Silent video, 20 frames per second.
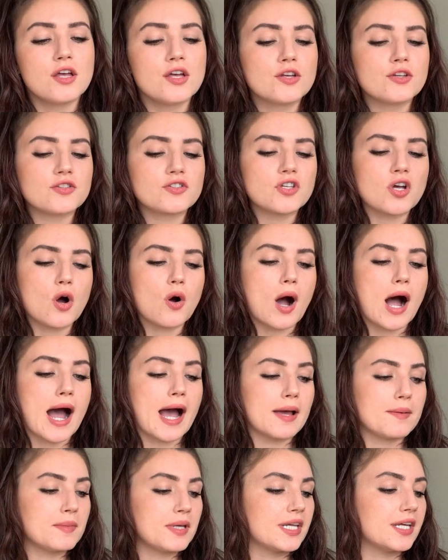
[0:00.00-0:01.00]
So
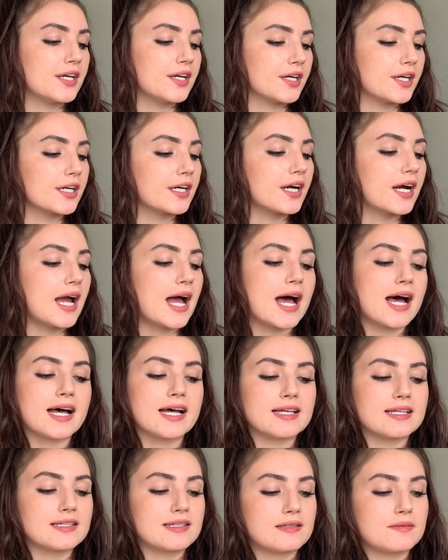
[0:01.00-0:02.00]
I'm here
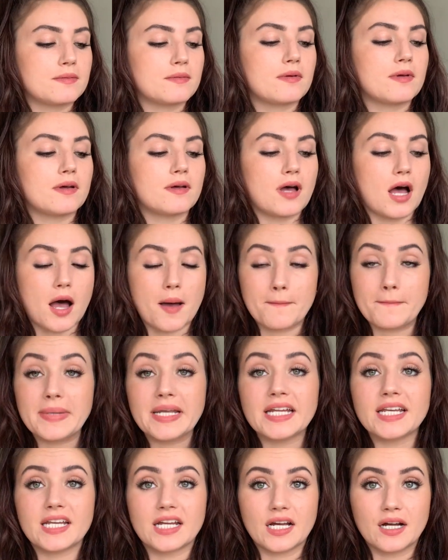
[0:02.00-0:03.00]
as a
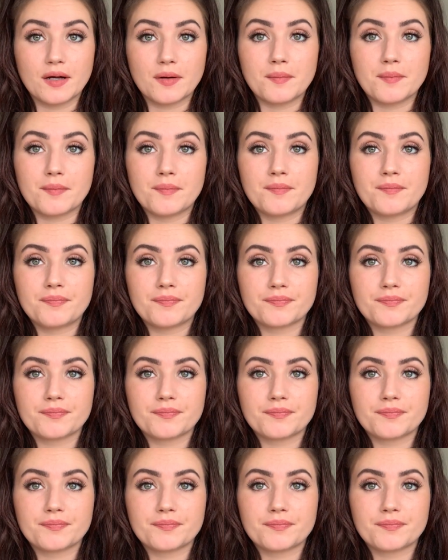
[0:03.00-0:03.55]
medium,